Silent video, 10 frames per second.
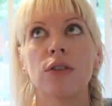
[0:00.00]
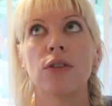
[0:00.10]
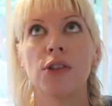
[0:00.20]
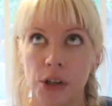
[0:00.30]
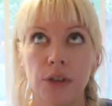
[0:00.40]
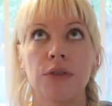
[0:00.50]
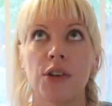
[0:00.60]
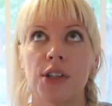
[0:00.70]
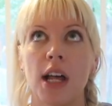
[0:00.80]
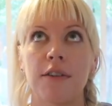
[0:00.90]
do.
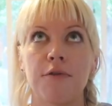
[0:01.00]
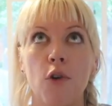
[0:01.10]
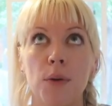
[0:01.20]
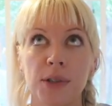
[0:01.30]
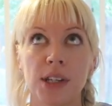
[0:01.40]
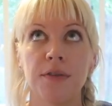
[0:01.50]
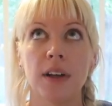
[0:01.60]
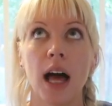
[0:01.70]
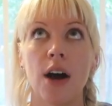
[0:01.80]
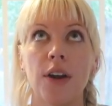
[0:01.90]
There's a lot of forms to
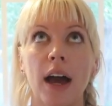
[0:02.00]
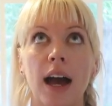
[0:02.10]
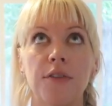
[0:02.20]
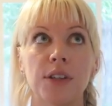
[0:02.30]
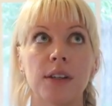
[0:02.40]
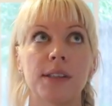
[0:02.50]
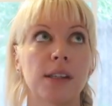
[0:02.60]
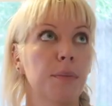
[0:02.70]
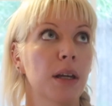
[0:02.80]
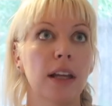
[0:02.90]
fill out. I have to
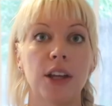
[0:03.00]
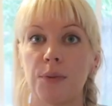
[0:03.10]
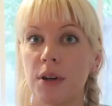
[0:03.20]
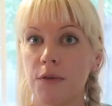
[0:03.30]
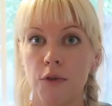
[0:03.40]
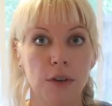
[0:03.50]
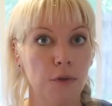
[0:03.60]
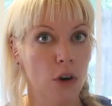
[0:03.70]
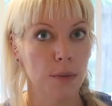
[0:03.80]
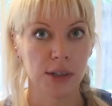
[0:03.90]
submit like 3 or 4
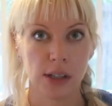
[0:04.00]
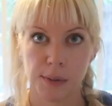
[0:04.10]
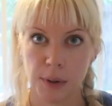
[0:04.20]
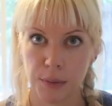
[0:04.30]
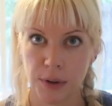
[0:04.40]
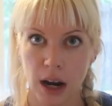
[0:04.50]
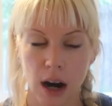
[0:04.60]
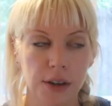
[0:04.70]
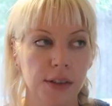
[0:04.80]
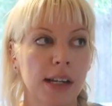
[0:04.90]
forms to spring break
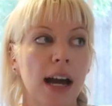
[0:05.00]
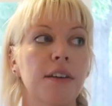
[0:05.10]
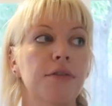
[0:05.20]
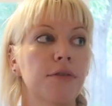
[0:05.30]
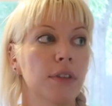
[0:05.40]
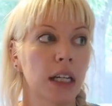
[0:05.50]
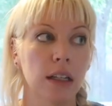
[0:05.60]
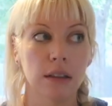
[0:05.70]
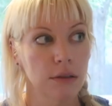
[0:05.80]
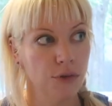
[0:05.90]
art staff
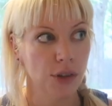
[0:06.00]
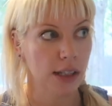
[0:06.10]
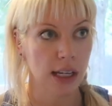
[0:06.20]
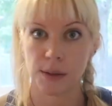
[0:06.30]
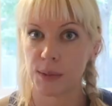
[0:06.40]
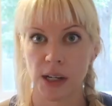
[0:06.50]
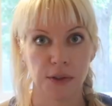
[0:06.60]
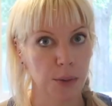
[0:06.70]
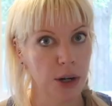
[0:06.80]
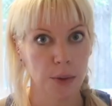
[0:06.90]
and just get some stuff
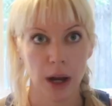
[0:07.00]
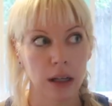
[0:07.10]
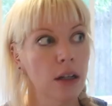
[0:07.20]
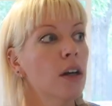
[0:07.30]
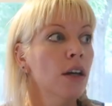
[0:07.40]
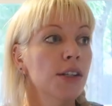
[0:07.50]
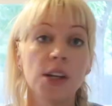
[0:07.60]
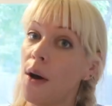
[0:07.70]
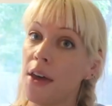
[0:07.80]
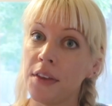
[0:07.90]
squared away.
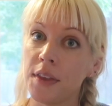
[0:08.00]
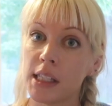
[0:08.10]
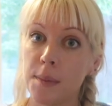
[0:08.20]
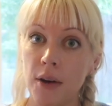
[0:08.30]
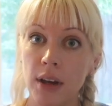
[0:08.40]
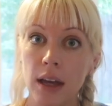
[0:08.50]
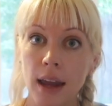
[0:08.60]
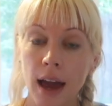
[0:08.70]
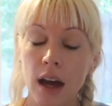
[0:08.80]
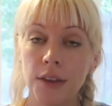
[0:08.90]
So I think that's about
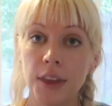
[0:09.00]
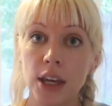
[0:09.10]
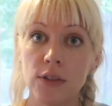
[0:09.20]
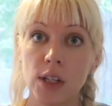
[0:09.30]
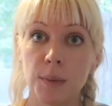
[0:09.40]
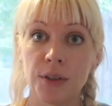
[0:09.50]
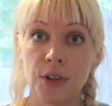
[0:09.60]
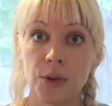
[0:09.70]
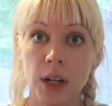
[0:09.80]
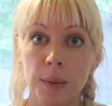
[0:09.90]
it, and thank you so much
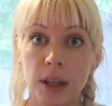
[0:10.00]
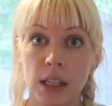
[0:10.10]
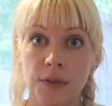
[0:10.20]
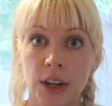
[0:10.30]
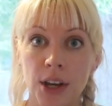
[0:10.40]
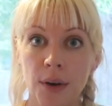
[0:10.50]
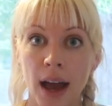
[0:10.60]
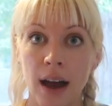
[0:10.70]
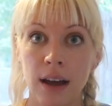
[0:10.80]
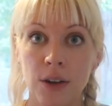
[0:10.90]
for joining me in this video,
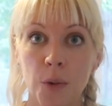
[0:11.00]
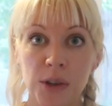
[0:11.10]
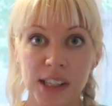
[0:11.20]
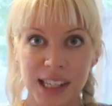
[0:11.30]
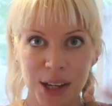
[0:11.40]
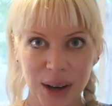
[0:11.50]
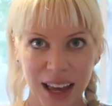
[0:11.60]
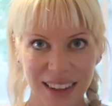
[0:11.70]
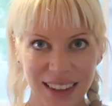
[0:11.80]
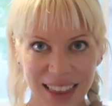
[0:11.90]
and we'll see you
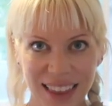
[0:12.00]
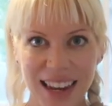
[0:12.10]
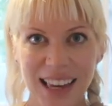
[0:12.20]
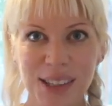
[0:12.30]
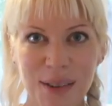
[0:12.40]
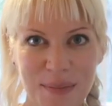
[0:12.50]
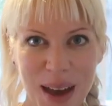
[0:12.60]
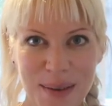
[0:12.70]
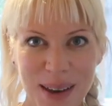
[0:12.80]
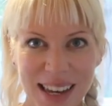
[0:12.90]
in the next one,
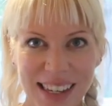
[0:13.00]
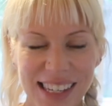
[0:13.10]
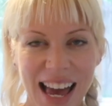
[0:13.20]
babies.